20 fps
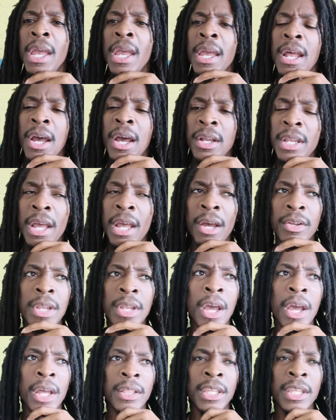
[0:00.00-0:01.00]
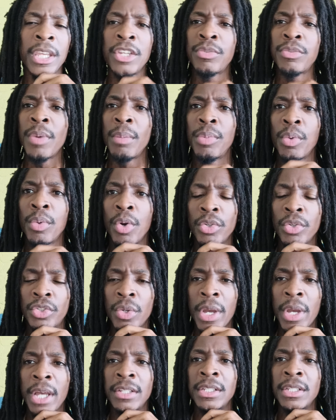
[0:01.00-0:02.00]
Now, I think Ishmael
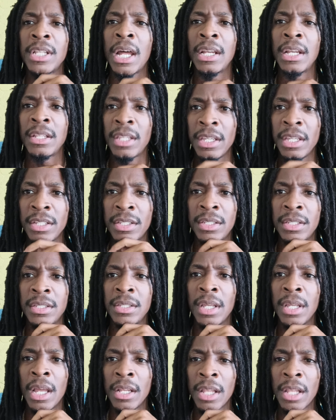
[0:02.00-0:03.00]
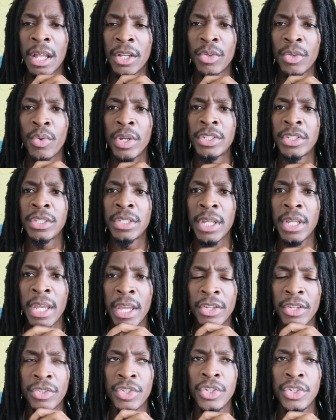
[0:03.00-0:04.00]
Barroso has a lot of things, had a lot of questions to
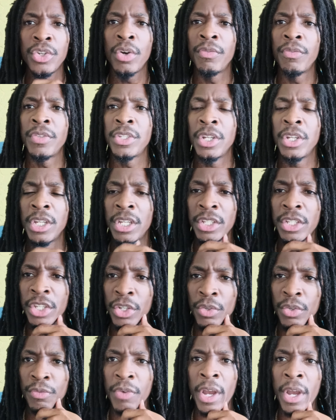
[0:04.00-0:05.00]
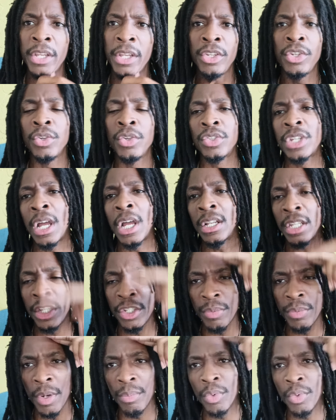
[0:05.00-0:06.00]
answer, you know, if he's going to continue fighting, you know. Shout out to
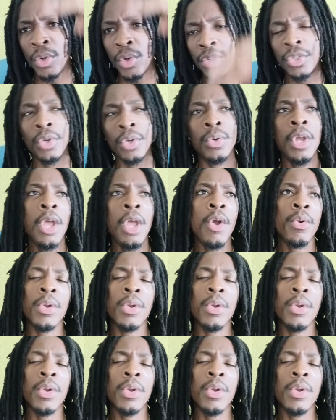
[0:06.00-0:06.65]
Ishmael Barroso.